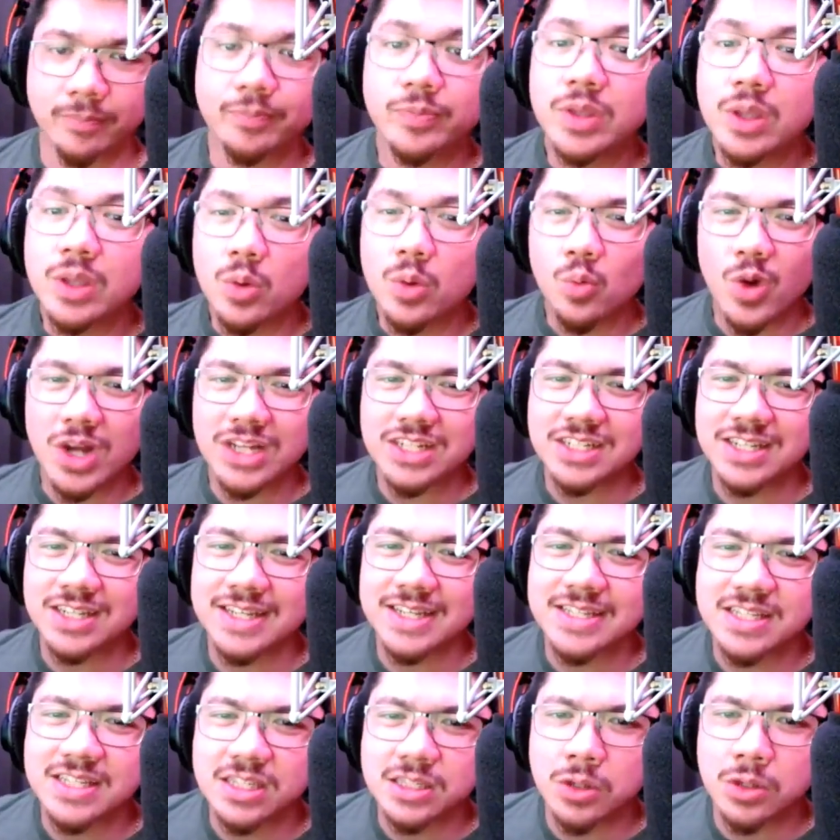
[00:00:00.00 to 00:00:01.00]
What is
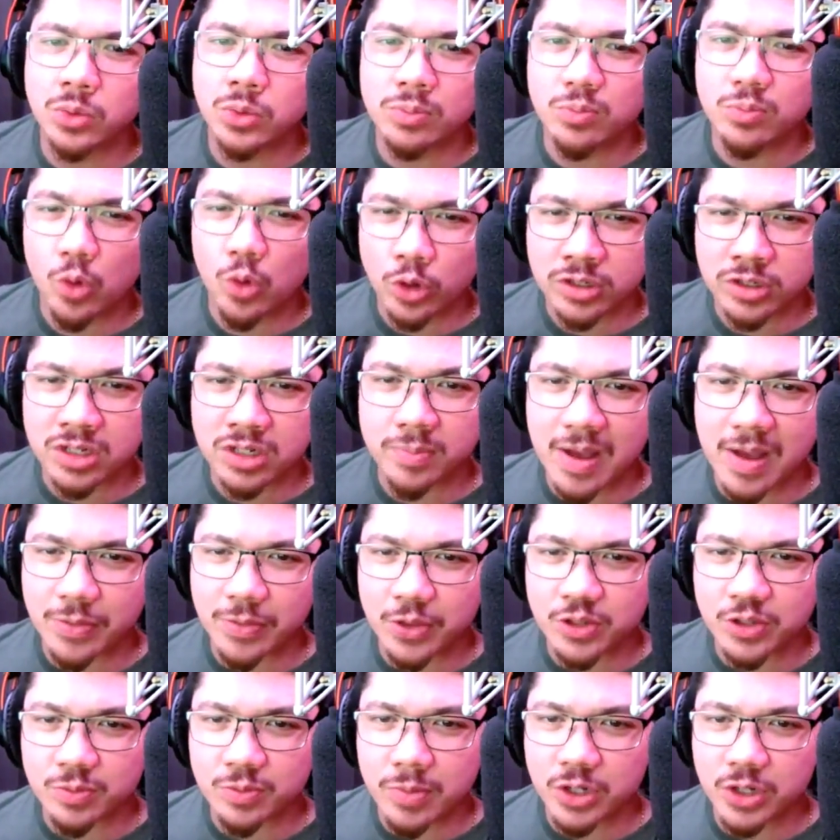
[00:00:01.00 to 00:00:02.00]
so important about this
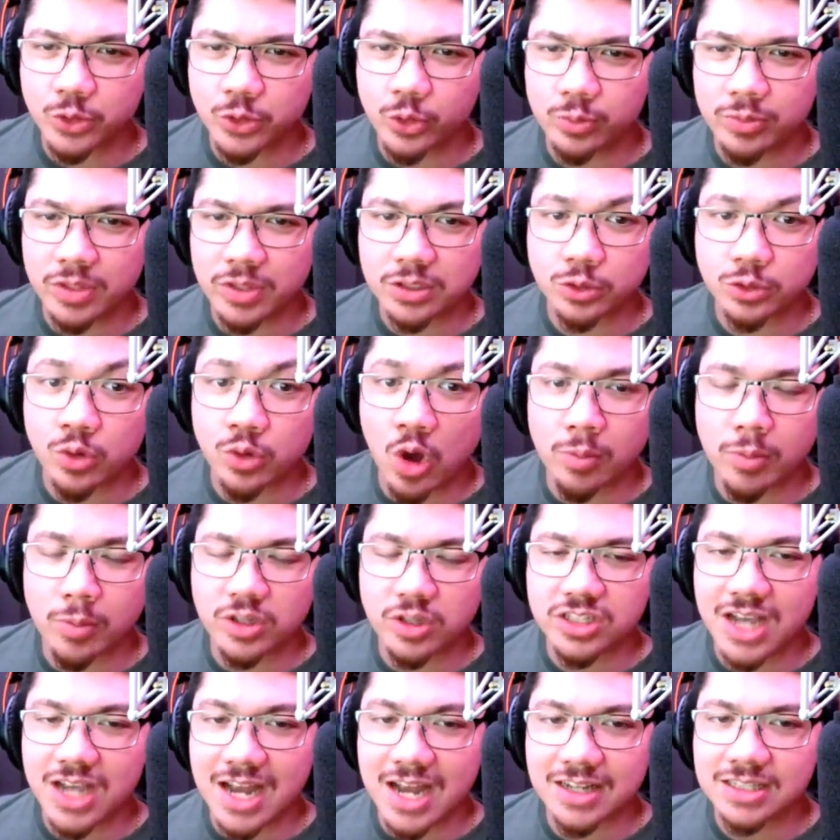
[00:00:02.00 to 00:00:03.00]
mushroom that you almost got
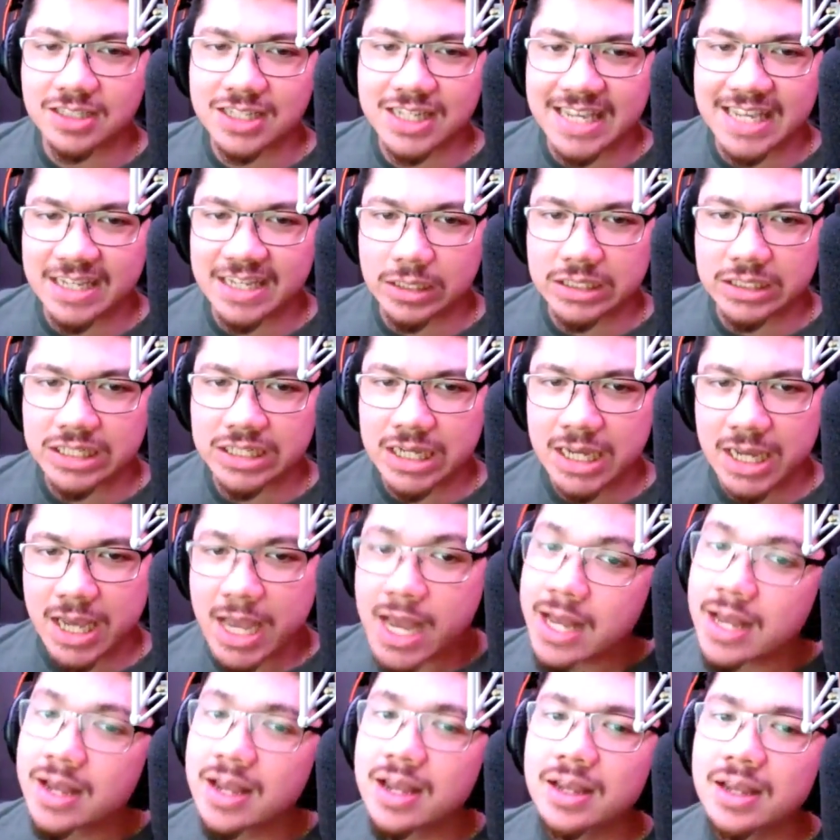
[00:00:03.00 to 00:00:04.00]
us killed?
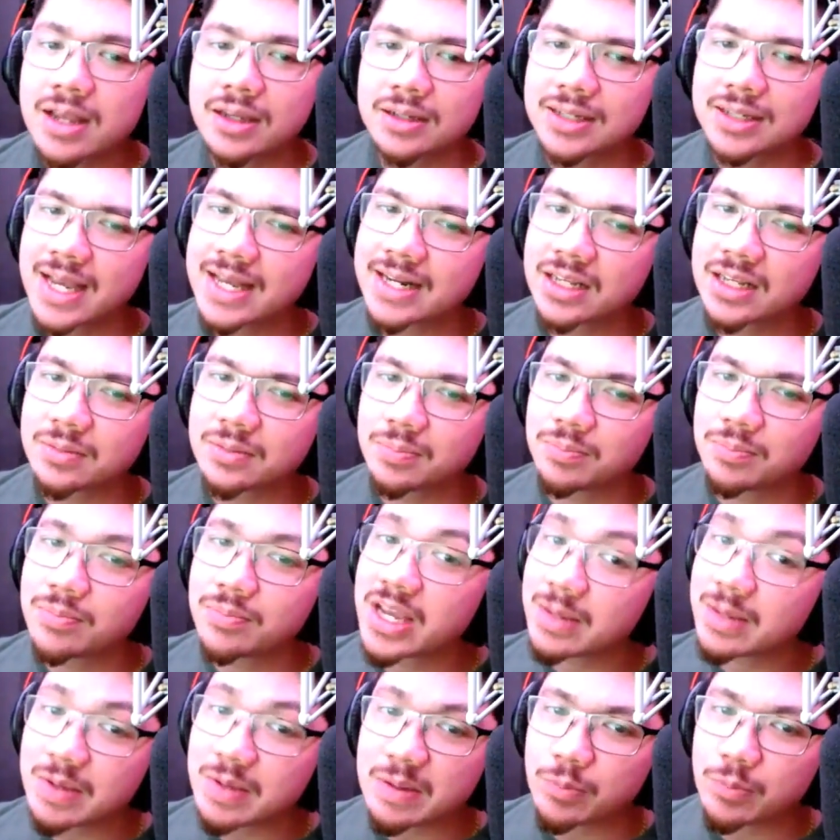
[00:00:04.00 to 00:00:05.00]
Can it
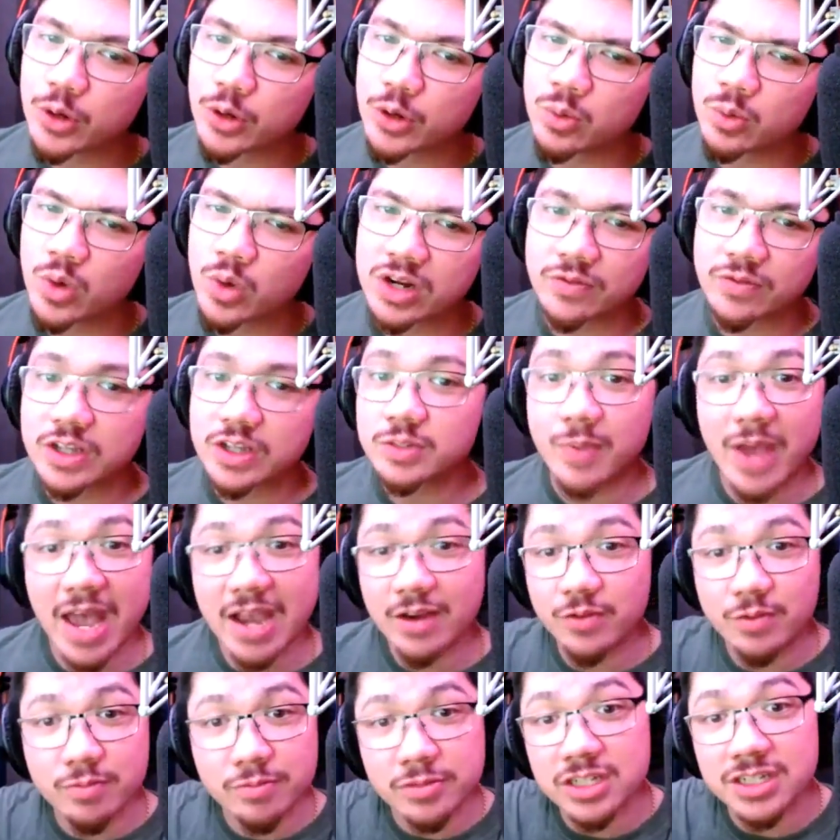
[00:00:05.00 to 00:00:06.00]
maybe bring one of us back from
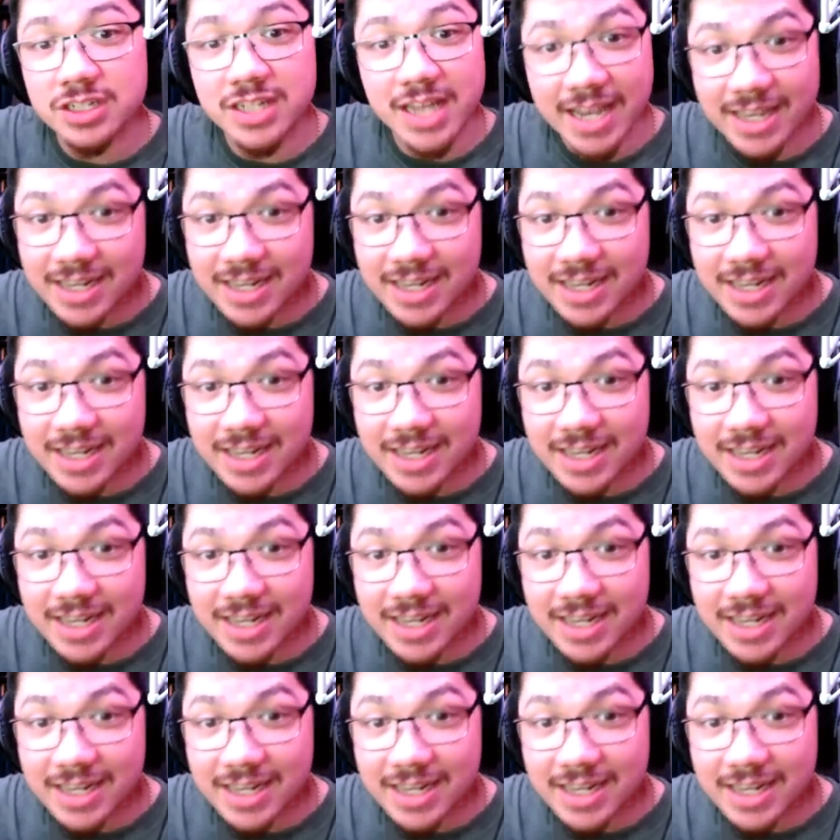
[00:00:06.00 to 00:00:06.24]
the dead?